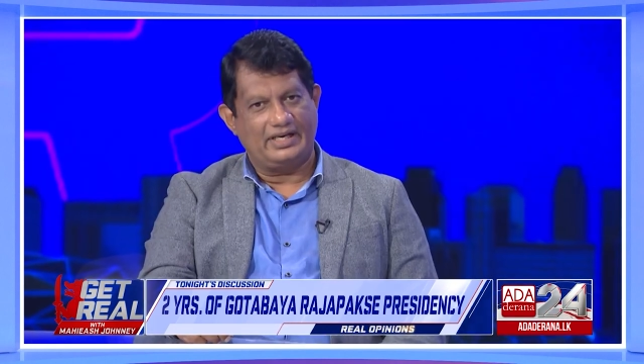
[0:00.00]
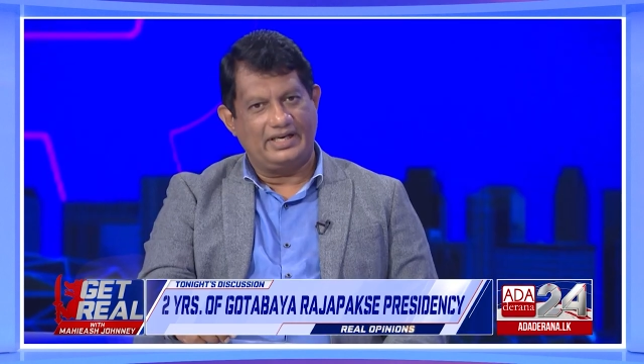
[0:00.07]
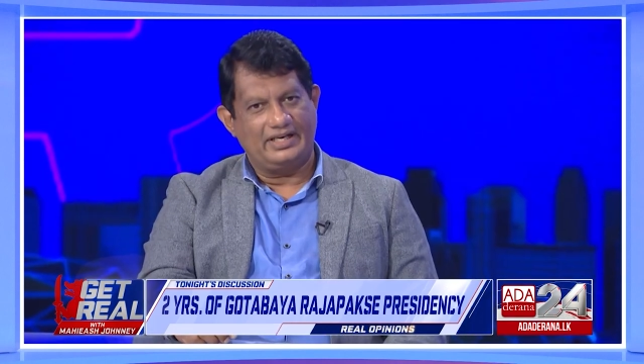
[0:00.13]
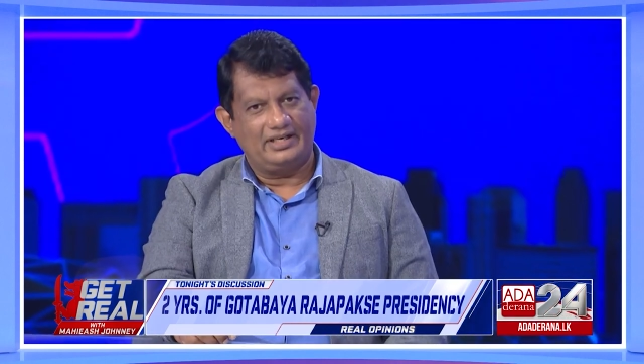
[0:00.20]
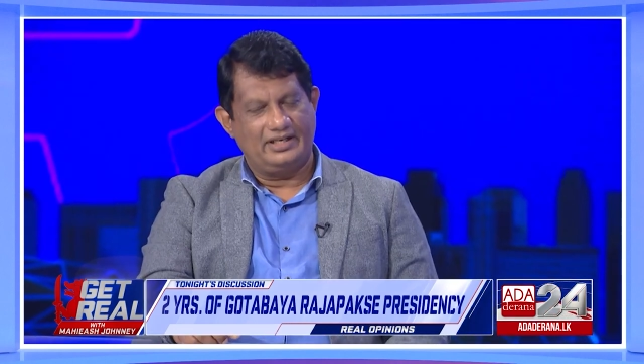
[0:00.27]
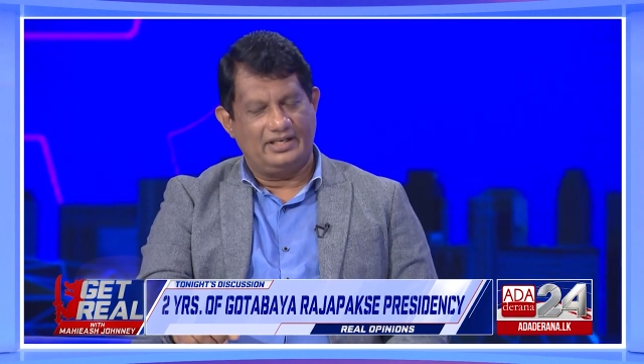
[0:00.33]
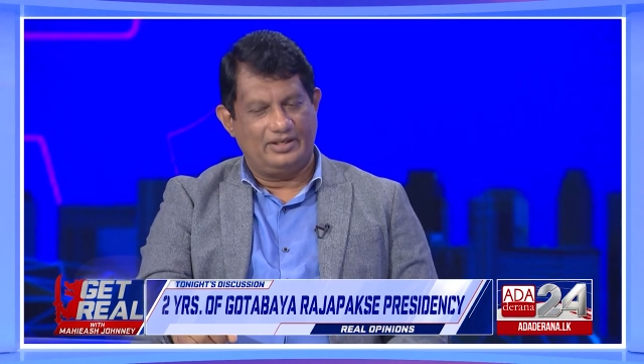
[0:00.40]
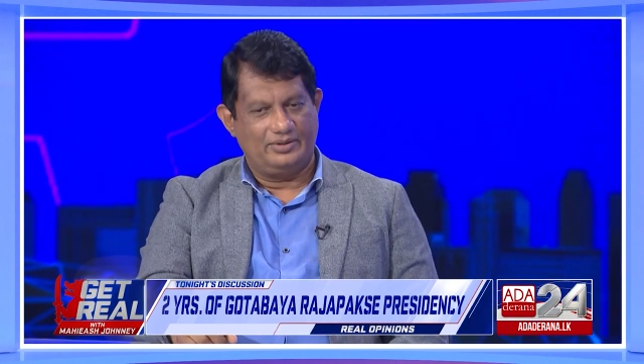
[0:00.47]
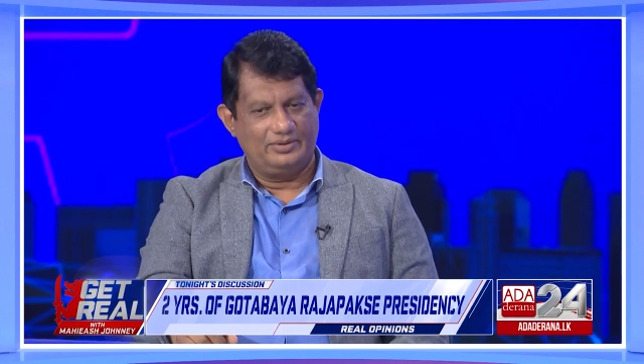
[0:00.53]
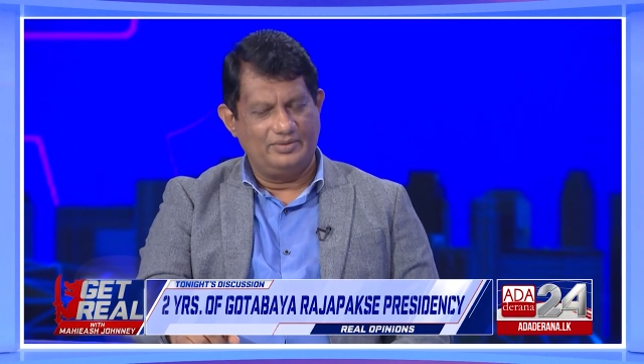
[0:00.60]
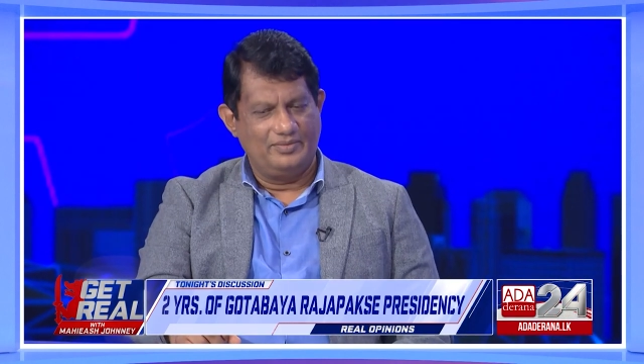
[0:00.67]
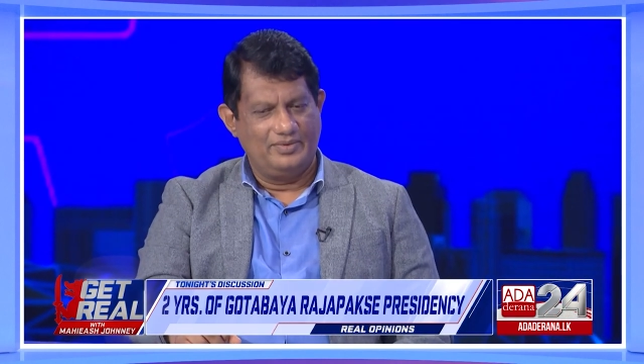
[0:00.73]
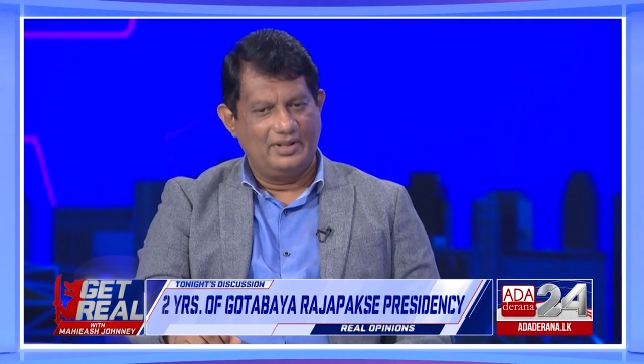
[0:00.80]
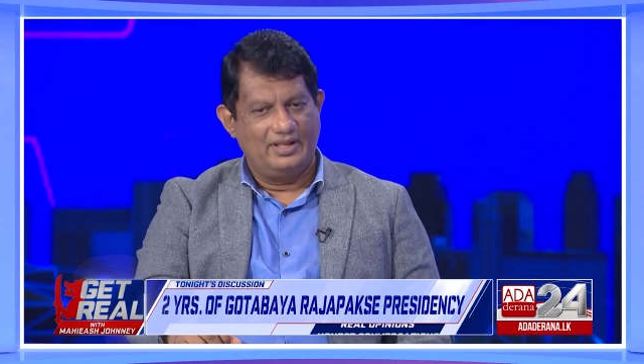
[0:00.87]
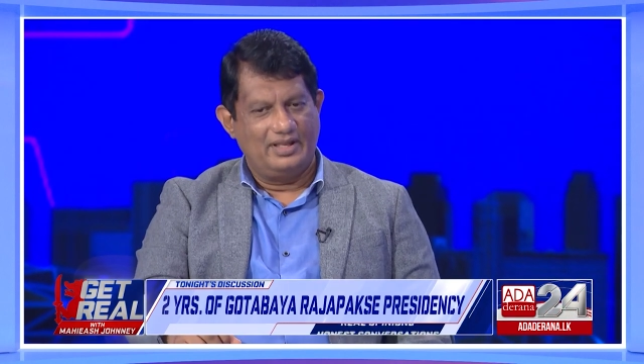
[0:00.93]
right now
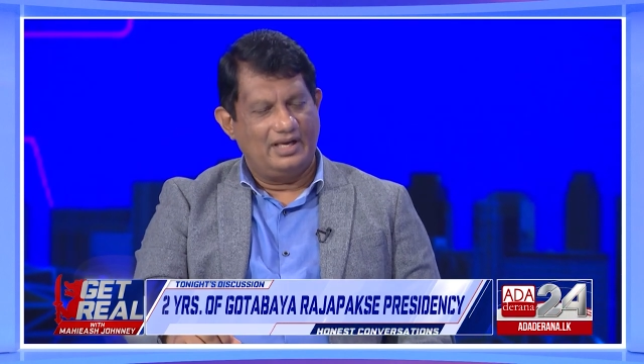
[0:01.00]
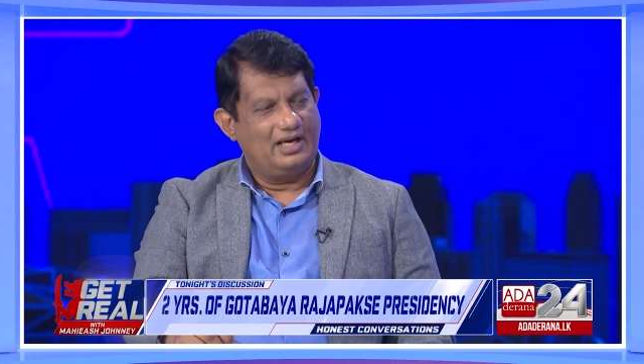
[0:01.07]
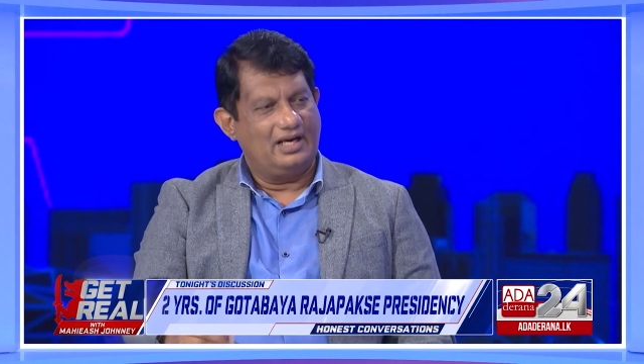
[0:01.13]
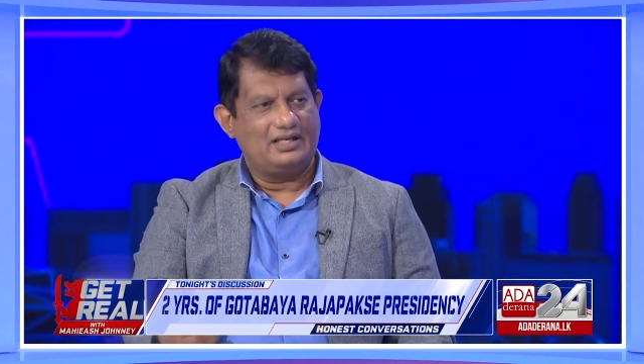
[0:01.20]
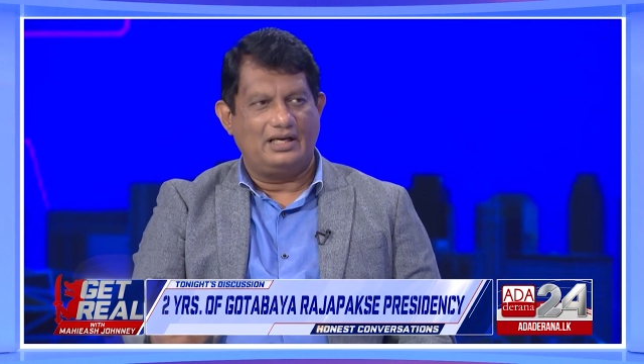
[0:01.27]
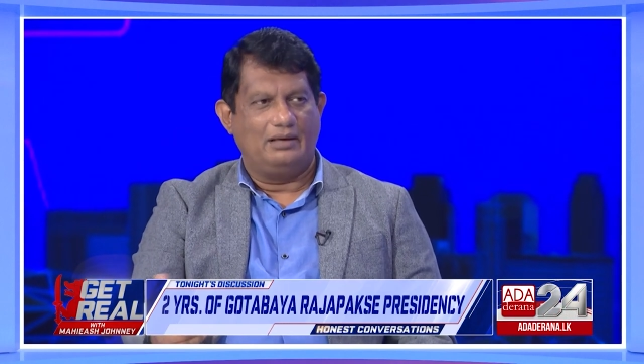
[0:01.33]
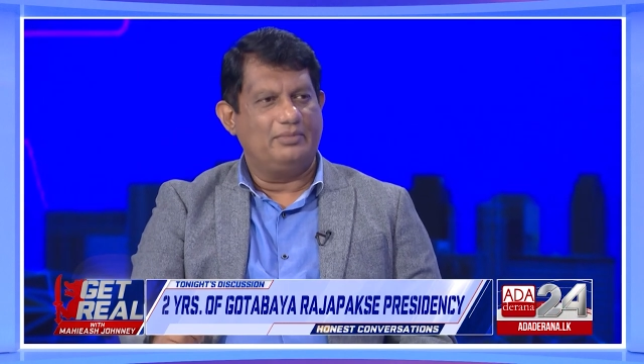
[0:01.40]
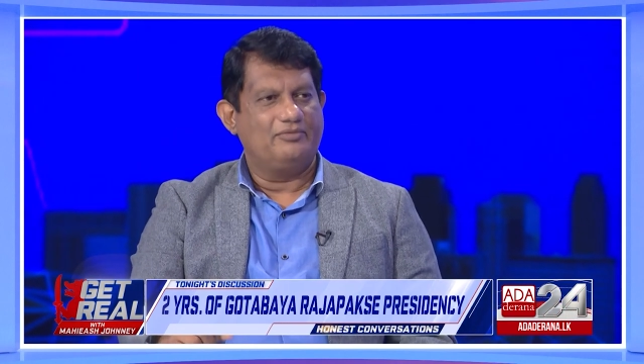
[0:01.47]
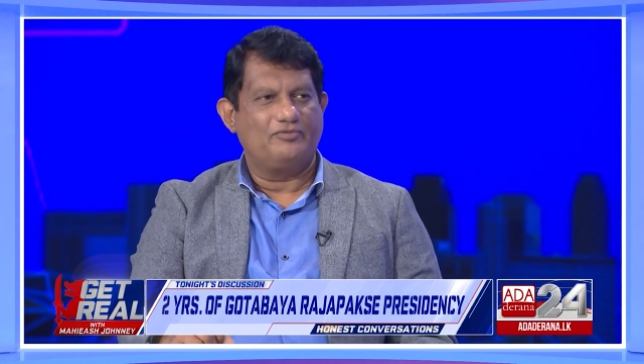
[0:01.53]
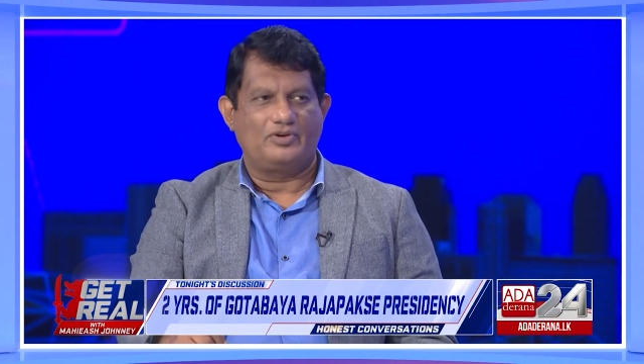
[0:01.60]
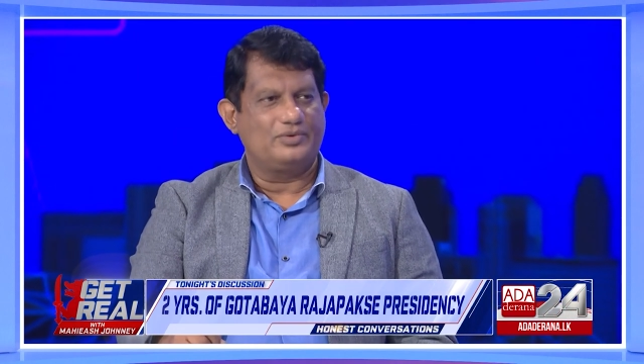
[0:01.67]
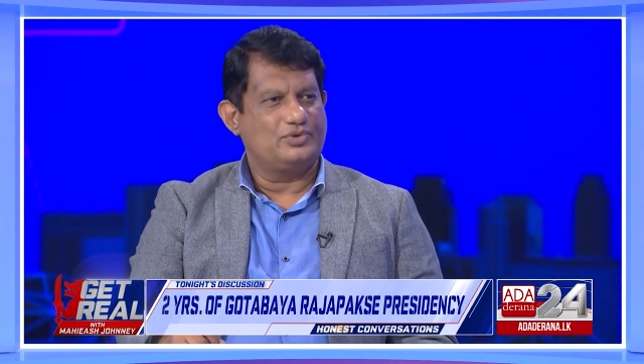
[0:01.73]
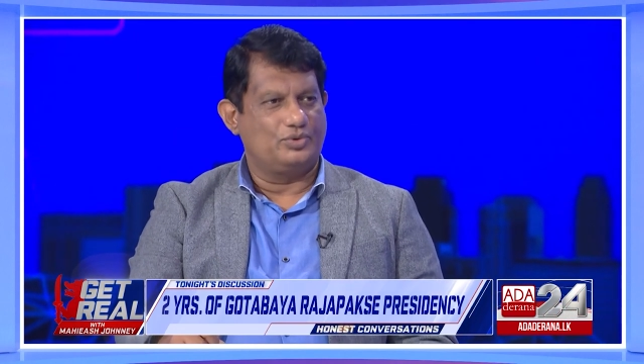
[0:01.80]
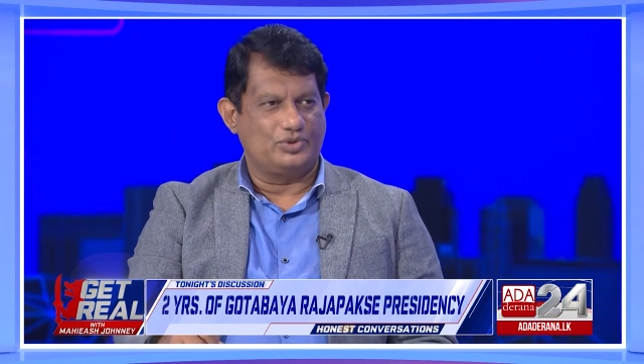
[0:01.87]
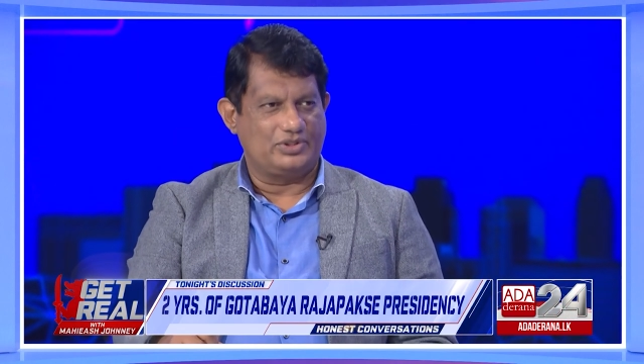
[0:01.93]
are coming
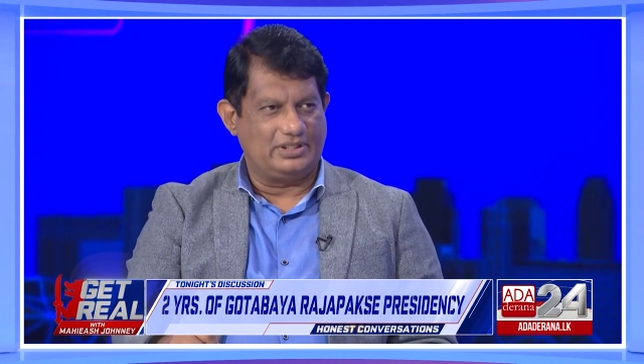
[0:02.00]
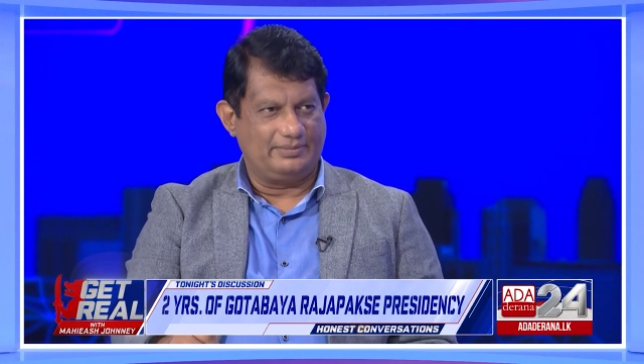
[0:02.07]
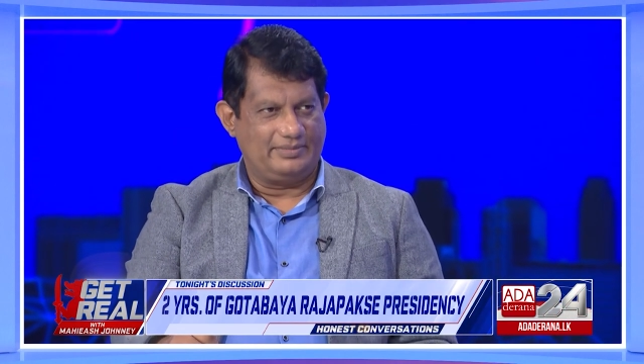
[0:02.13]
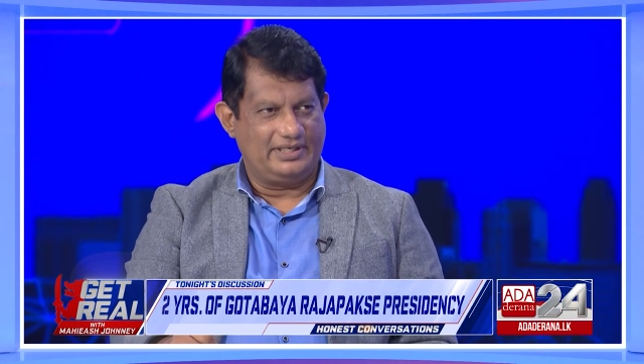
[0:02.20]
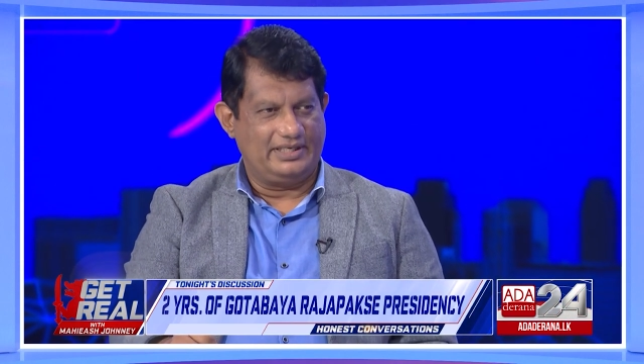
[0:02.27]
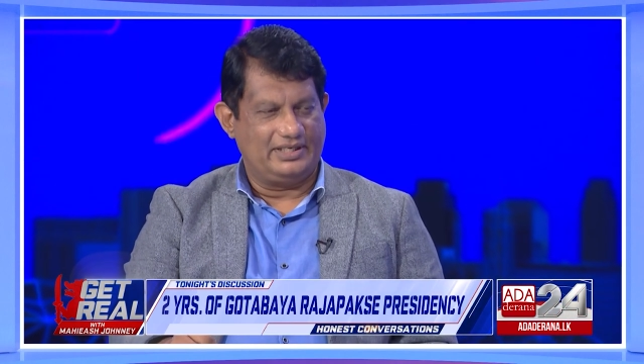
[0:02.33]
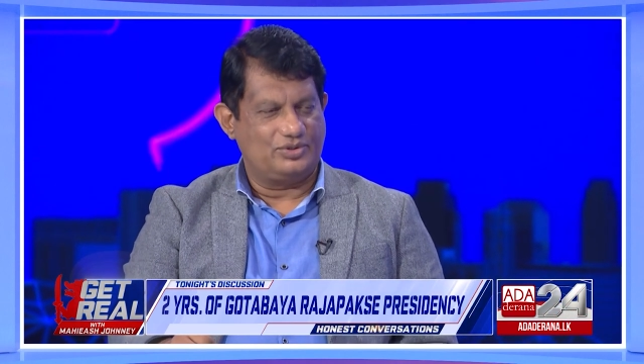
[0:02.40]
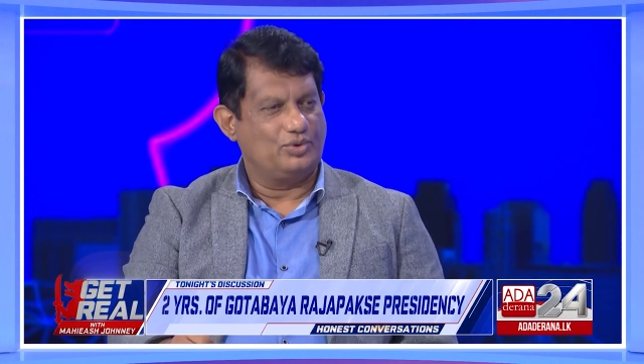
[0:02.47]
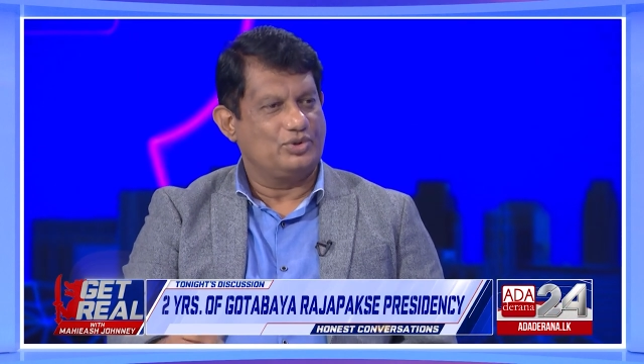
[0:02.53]
from social media.